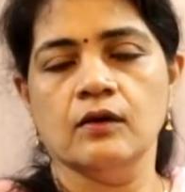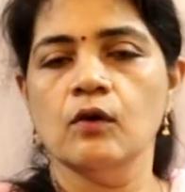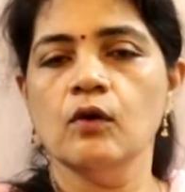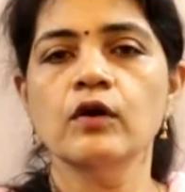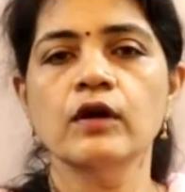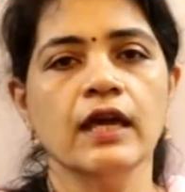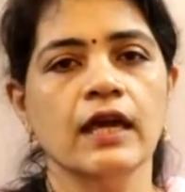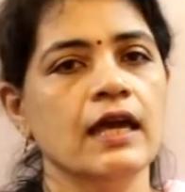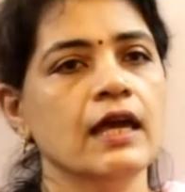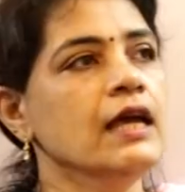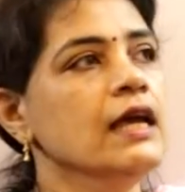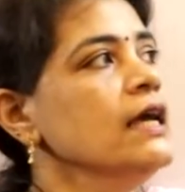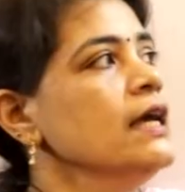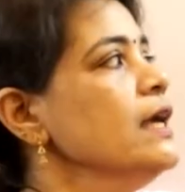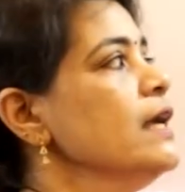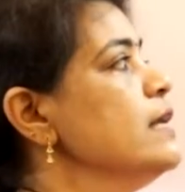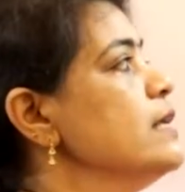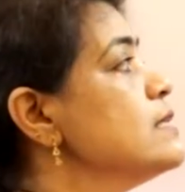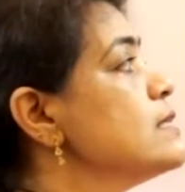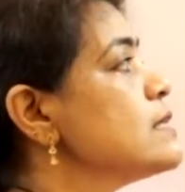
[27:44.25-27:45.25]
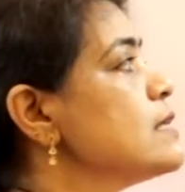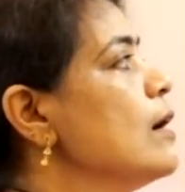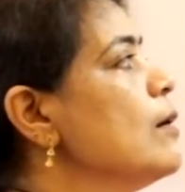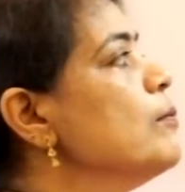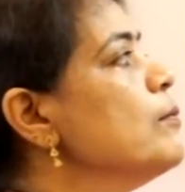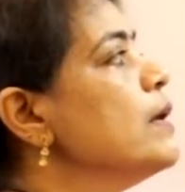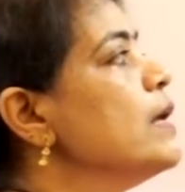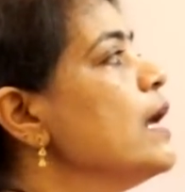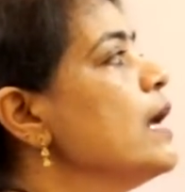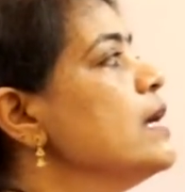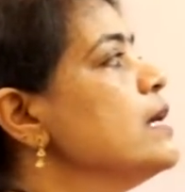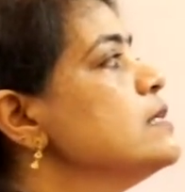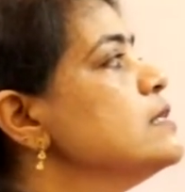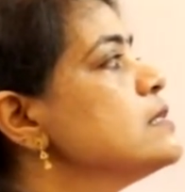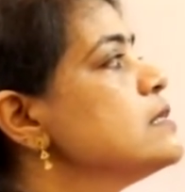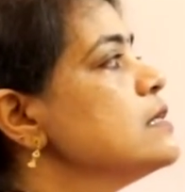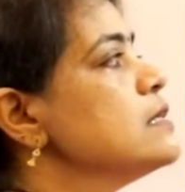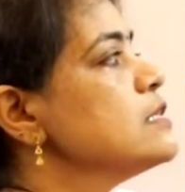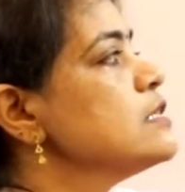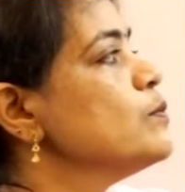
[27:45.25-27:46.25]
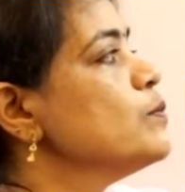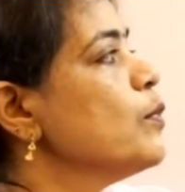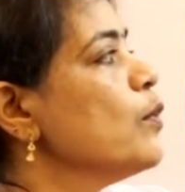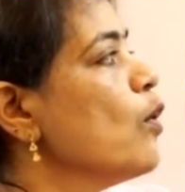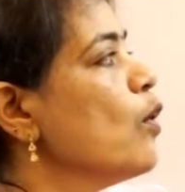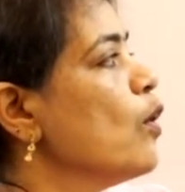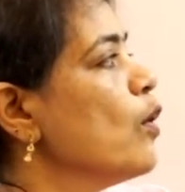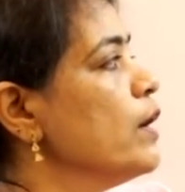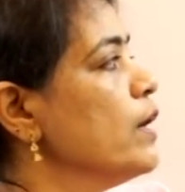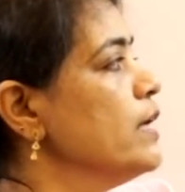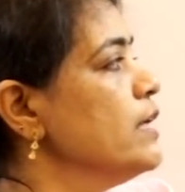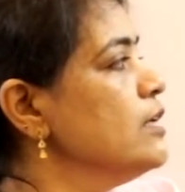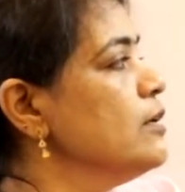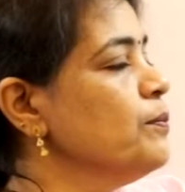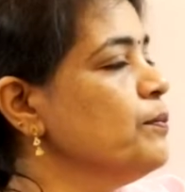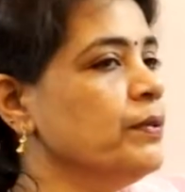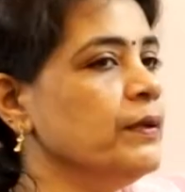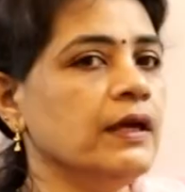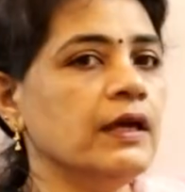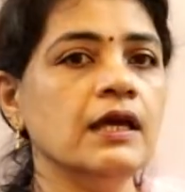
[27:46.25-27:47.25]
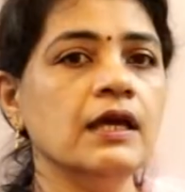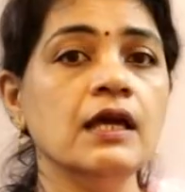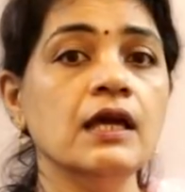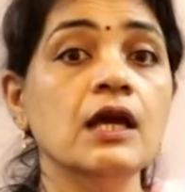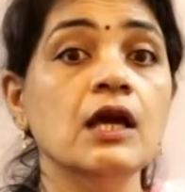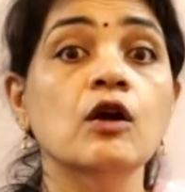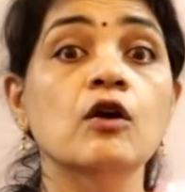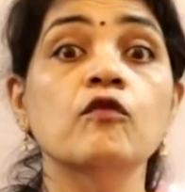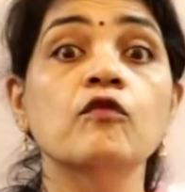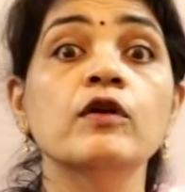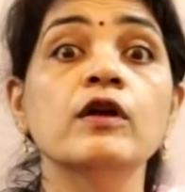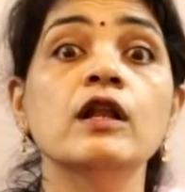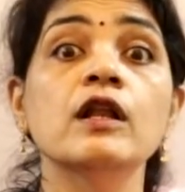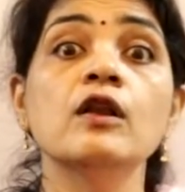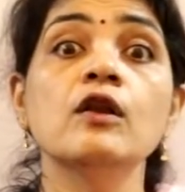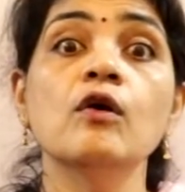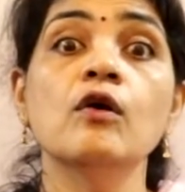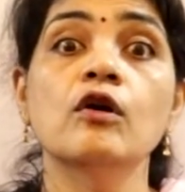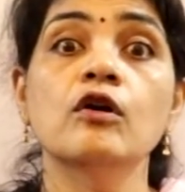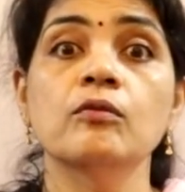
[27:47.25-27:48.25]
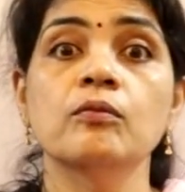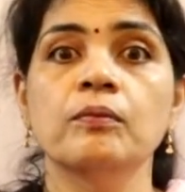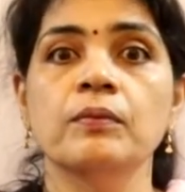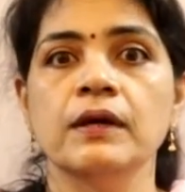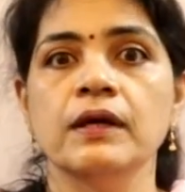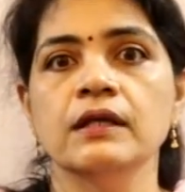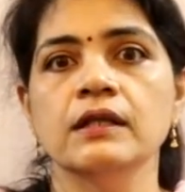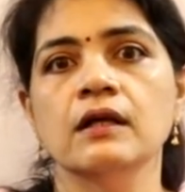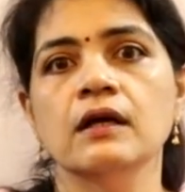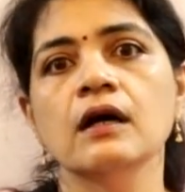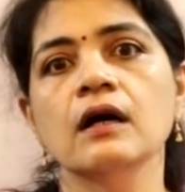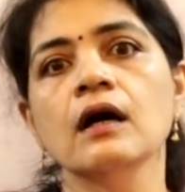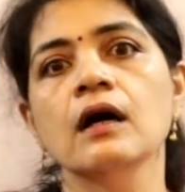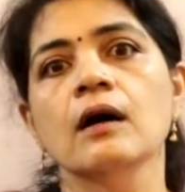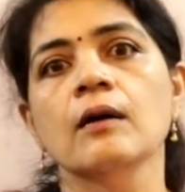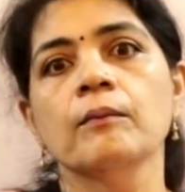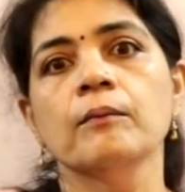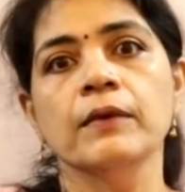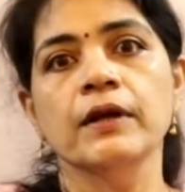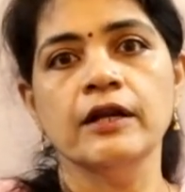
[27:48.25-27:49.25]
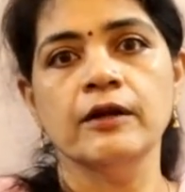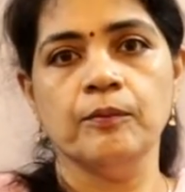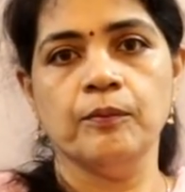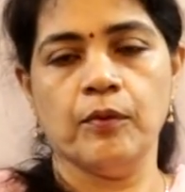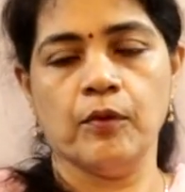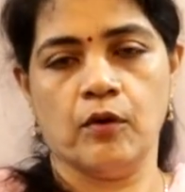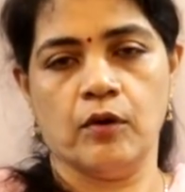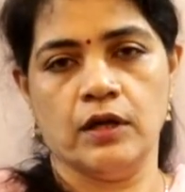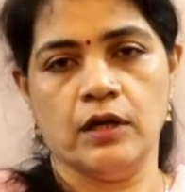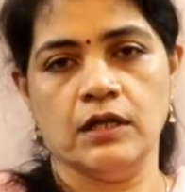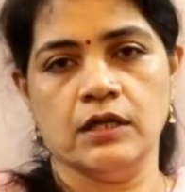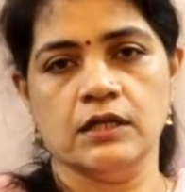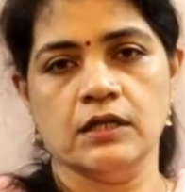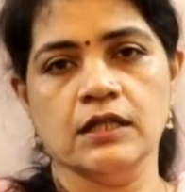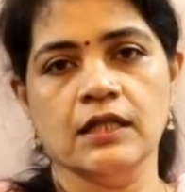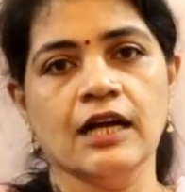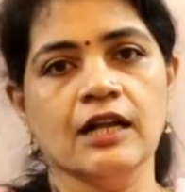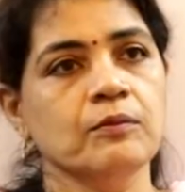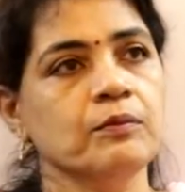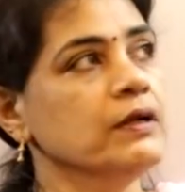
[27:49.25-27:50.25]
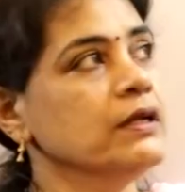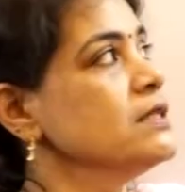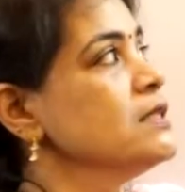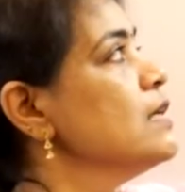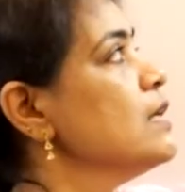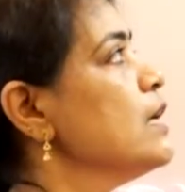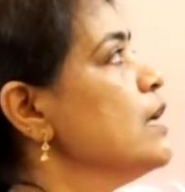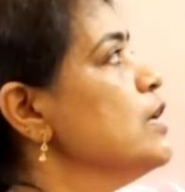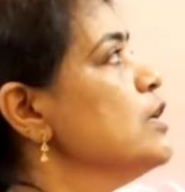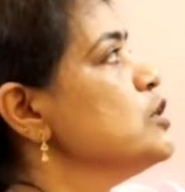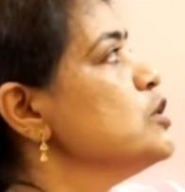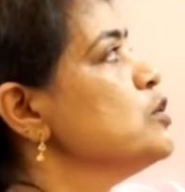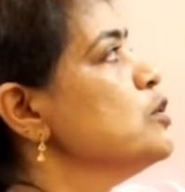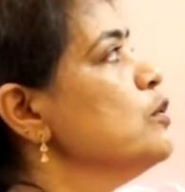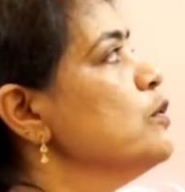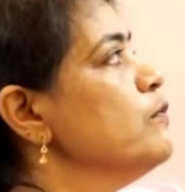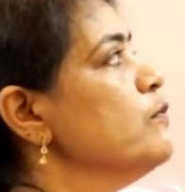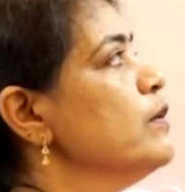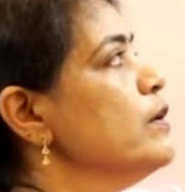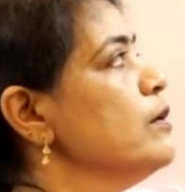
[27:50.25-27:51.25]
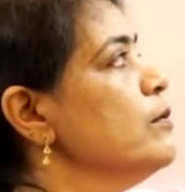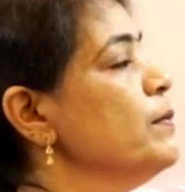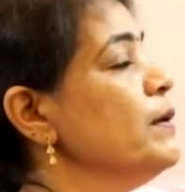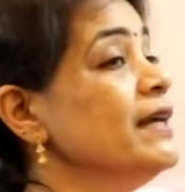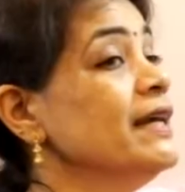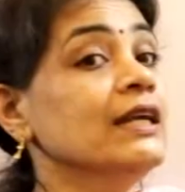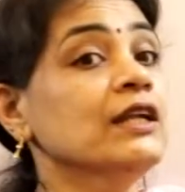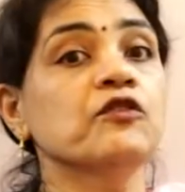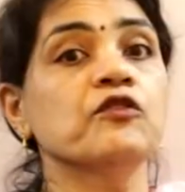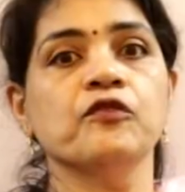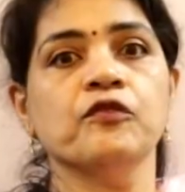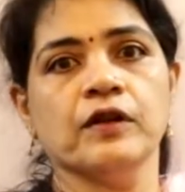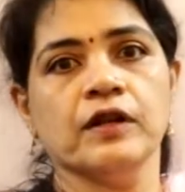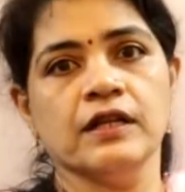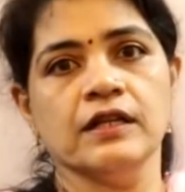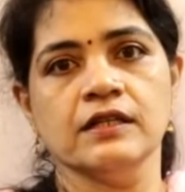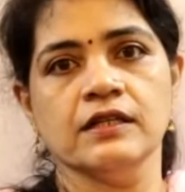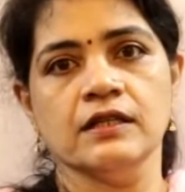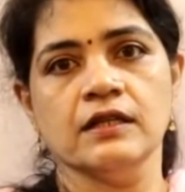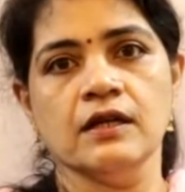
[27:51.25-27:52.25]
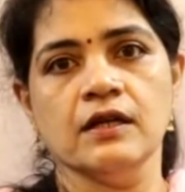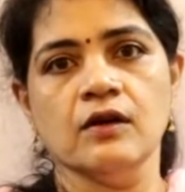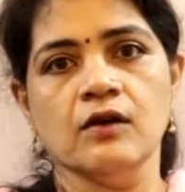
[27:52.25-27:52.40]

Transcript: Okay, in some cases point P will not be the midpoint. That means the ratio will be different.